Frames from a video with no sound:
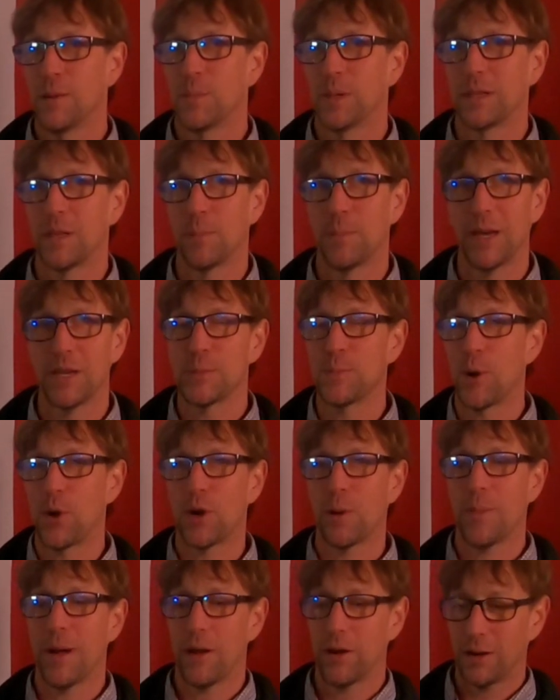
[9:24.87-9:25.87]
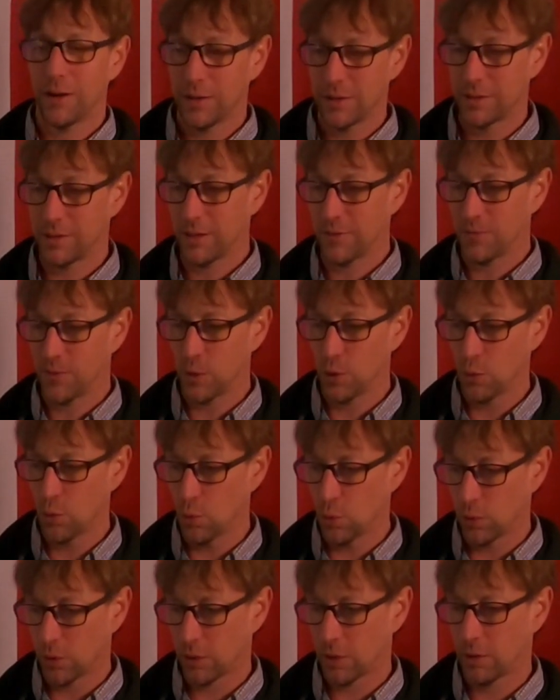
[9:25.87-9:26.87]
But the best part about it is if you
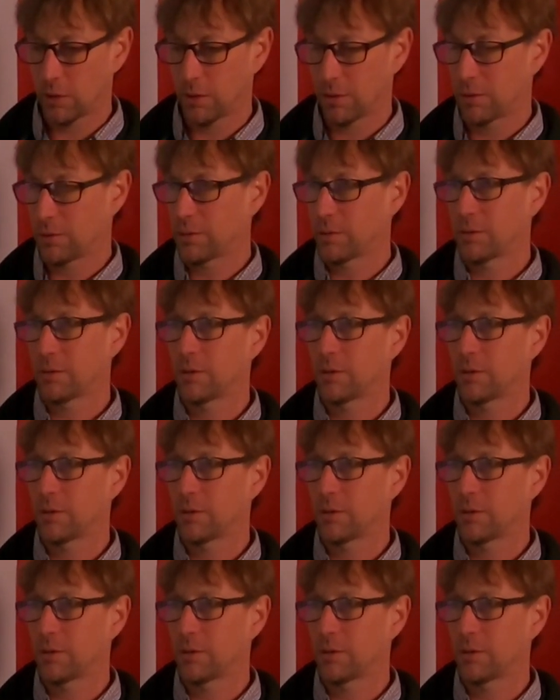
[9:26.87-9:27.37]
order